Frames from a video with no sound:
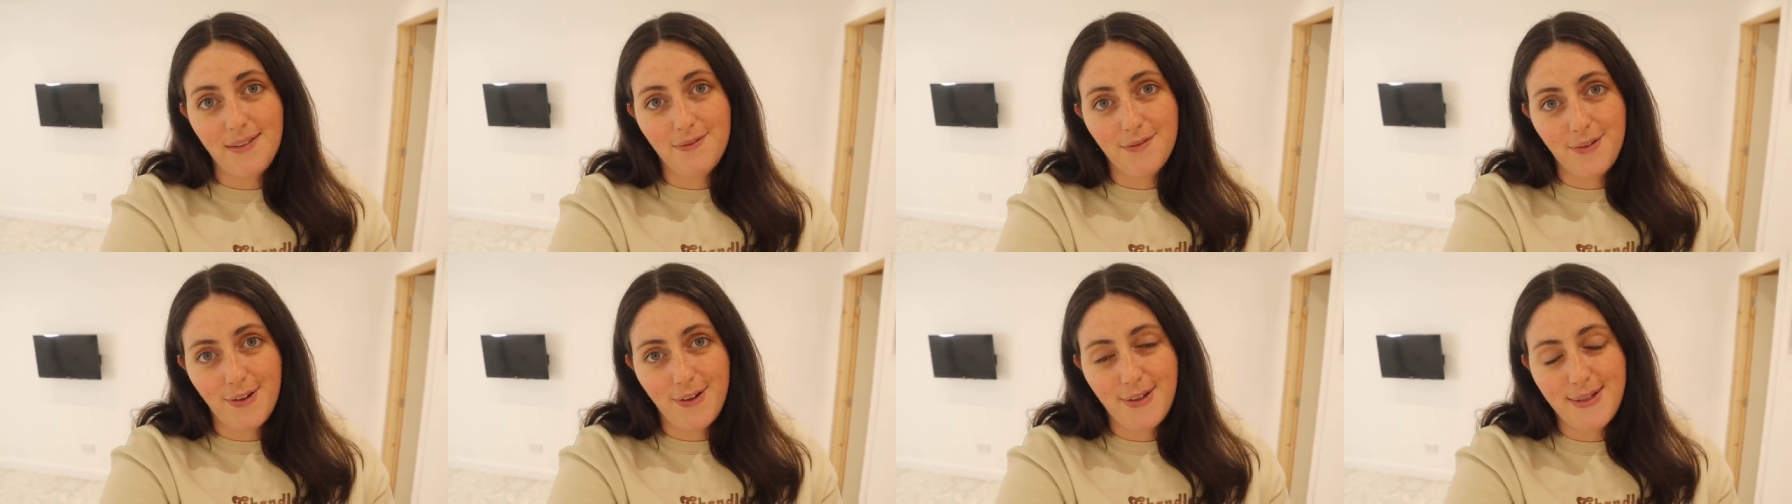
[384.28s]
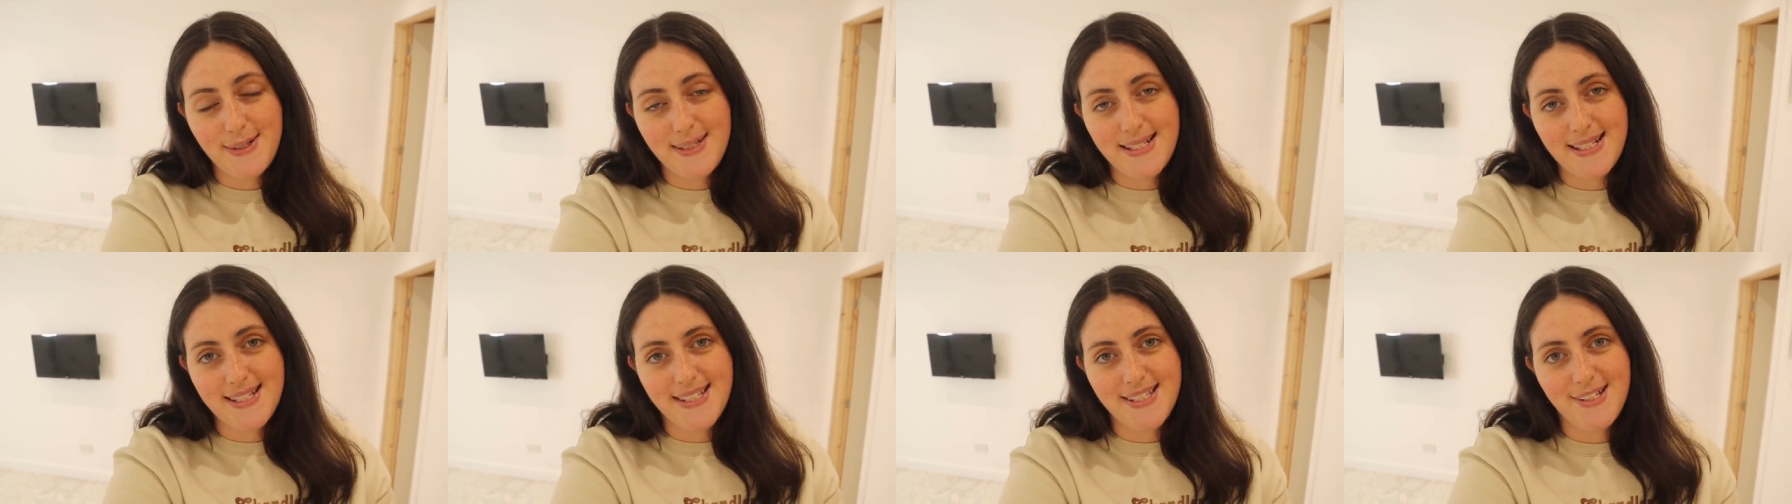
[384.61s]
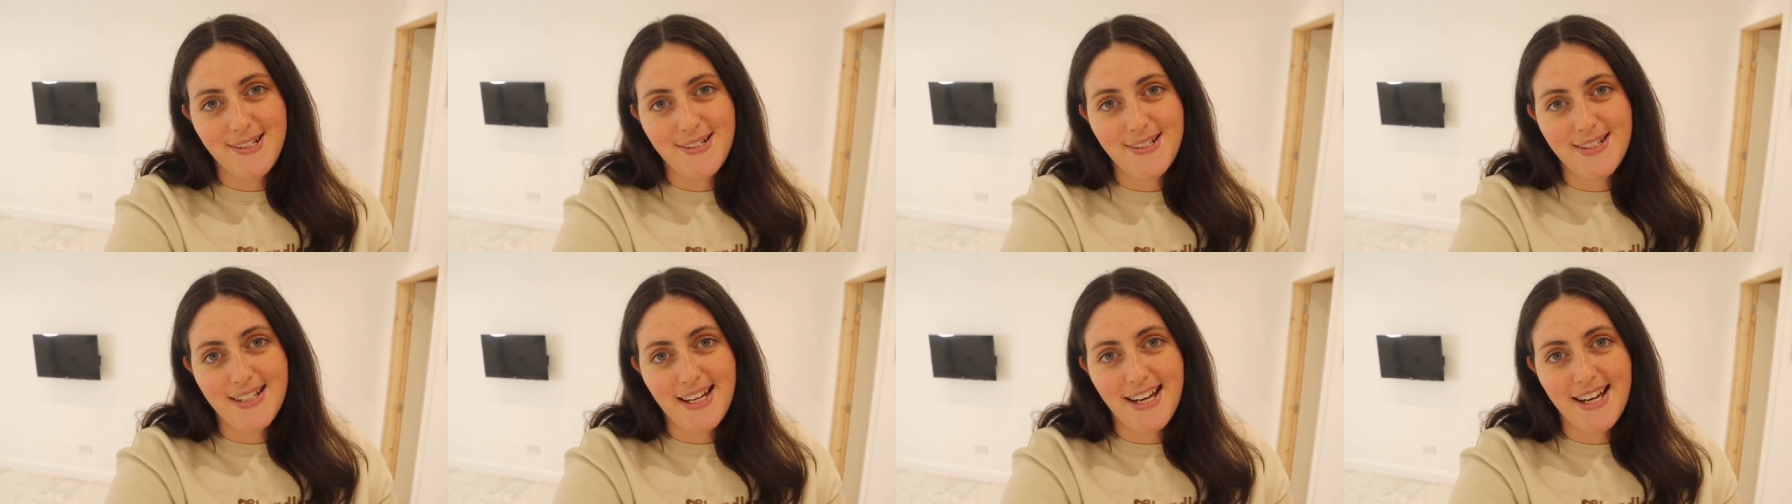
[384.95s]
invoices
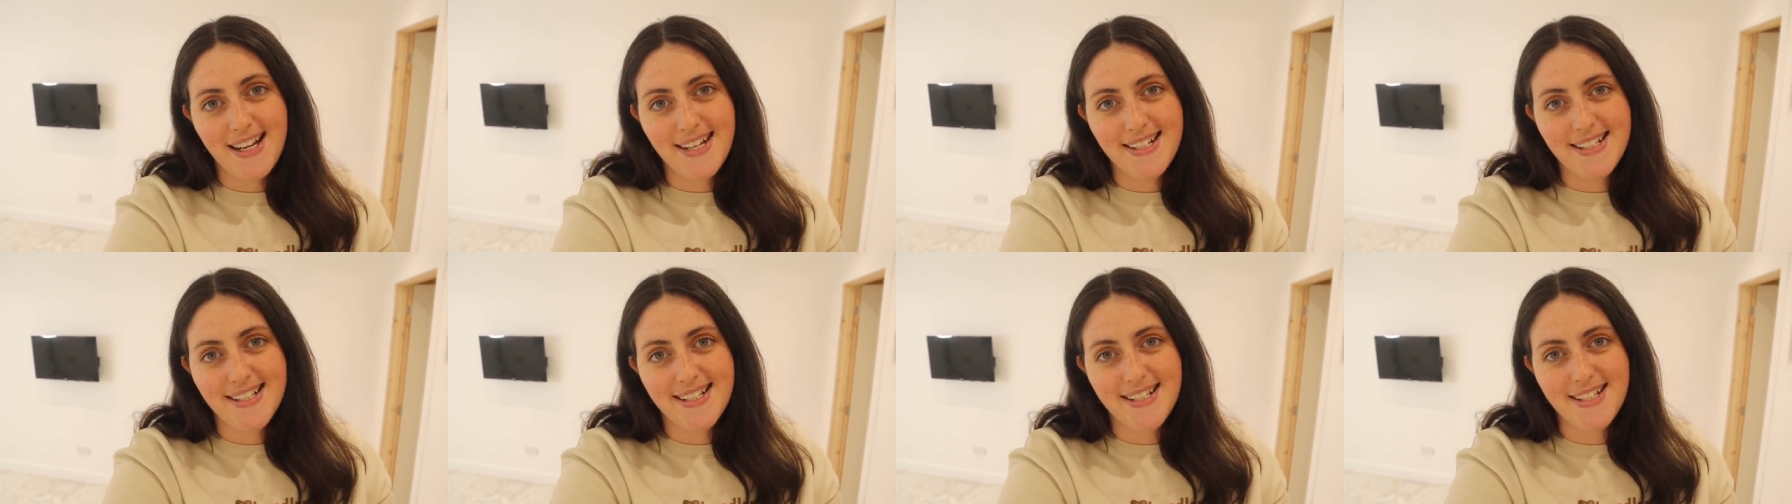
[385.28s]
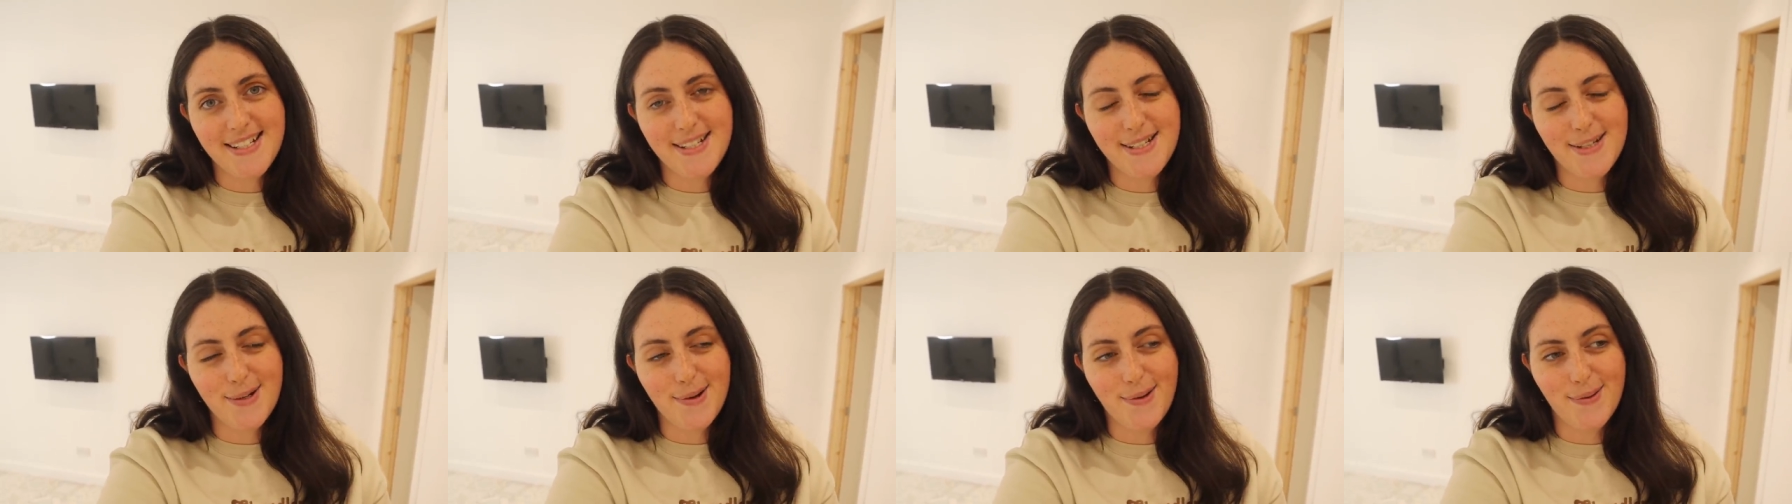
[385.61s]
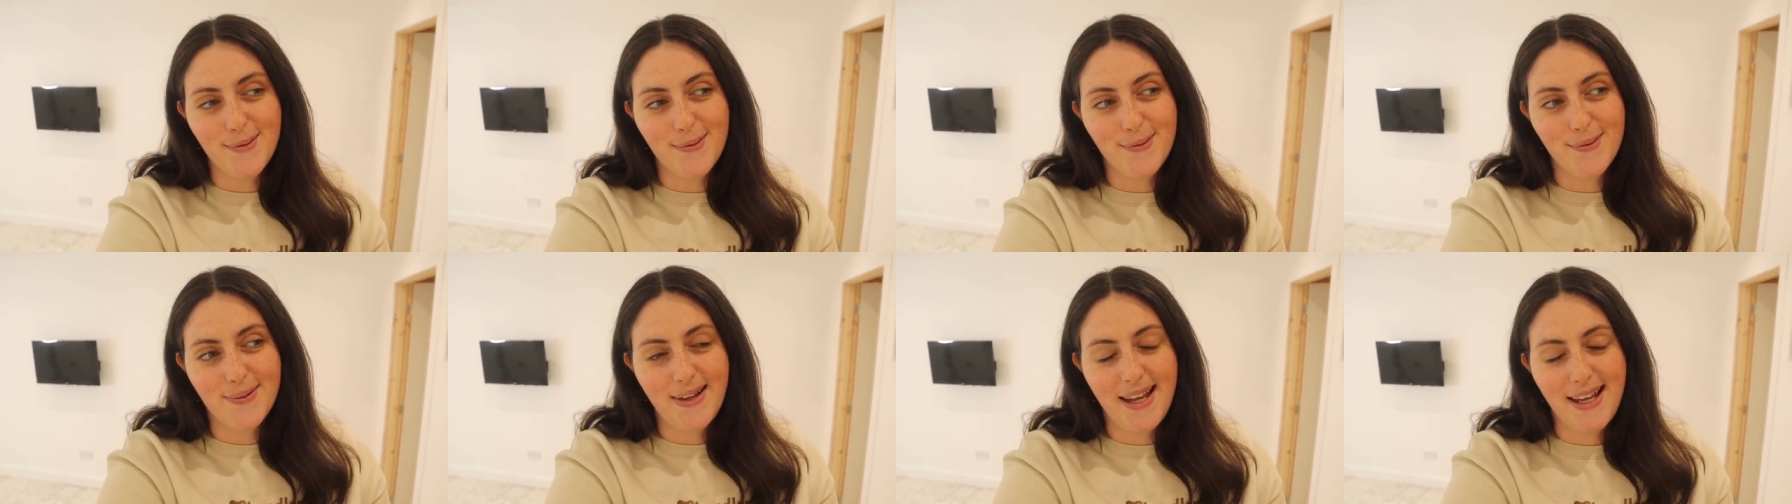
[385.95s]
due to us
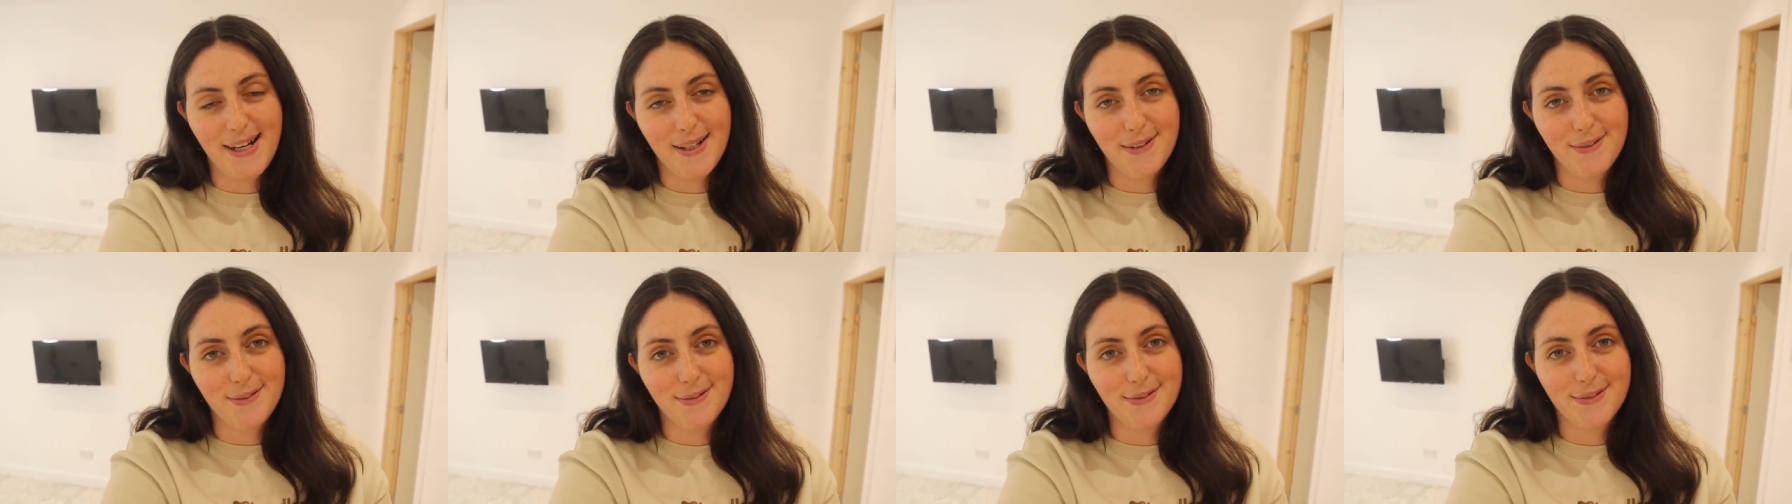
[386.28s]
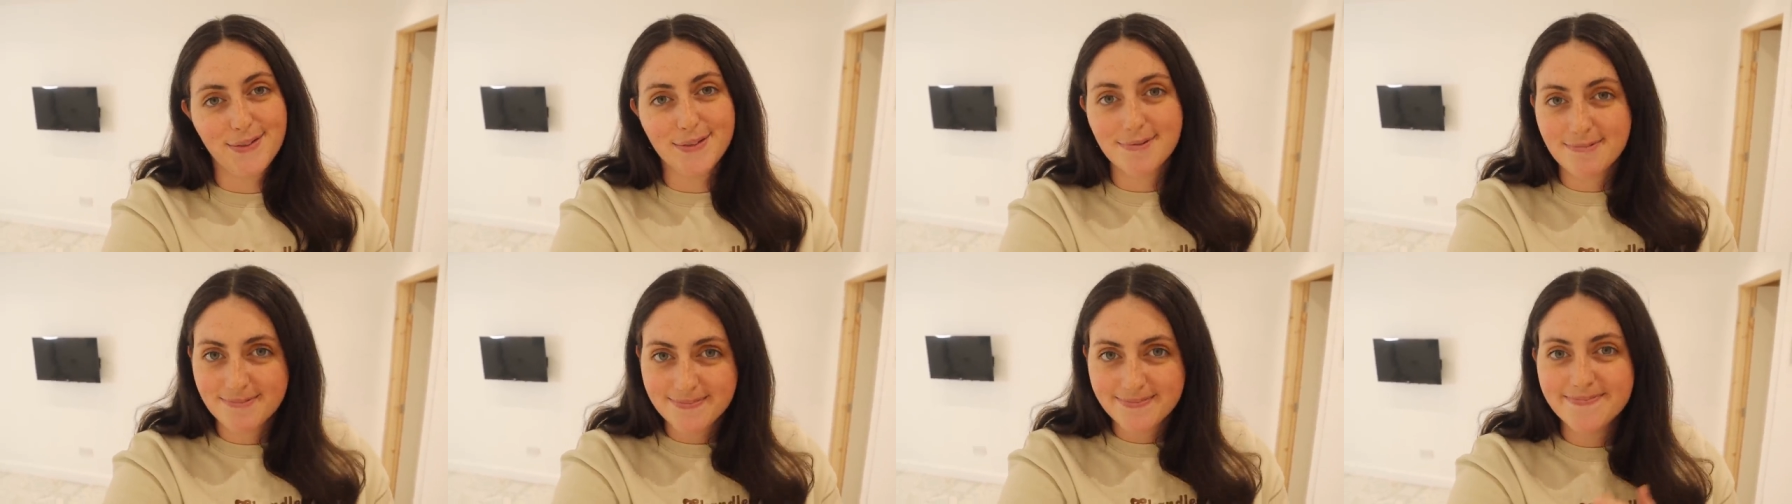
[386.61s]
so kind of